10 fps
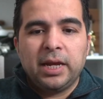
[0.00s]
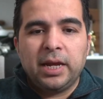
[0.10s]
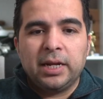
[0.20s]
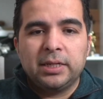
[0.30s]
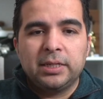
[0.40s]

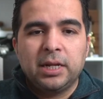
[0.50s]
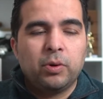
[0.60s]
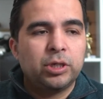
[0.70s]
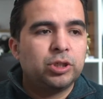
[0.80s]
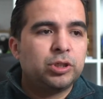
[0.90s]
and they
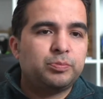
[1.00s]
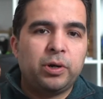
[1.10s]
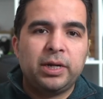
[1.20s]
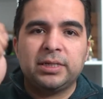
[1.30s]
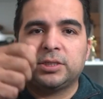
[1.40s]
were just
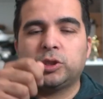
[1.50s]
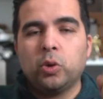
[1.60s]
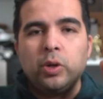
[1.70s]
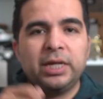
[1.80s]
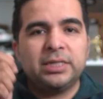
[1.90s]
putting it
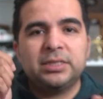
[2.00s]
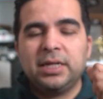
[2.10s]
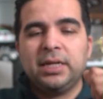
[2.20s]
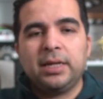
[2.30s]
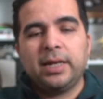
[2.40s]
so
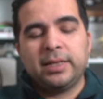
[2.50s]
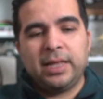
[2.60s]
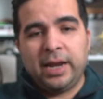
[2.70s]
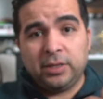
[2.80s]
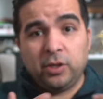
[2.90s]
easy
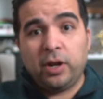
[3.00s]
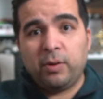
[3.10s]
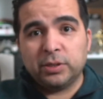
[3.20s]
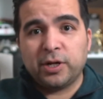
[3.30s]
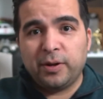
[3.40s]
that I thought I
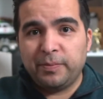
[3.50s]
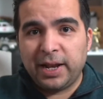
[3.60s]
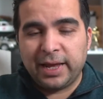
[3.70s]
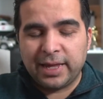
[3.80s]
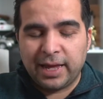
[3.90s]
was gonna be
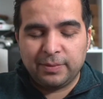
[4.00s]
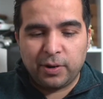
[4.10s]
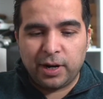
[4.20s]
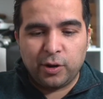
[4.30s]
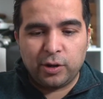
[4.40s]
like that,
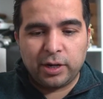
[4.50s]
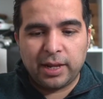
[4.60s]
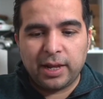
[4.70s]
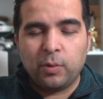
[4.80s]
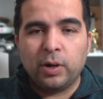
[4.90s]
but I learned
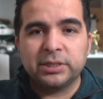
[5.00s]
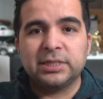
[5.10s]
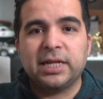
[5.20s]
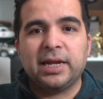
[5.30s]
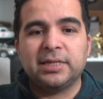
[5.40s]
it
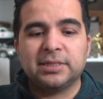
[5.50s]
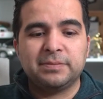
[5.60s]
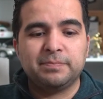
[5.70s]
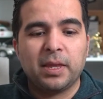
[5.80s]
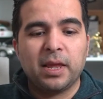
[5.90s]
wasn't that easy.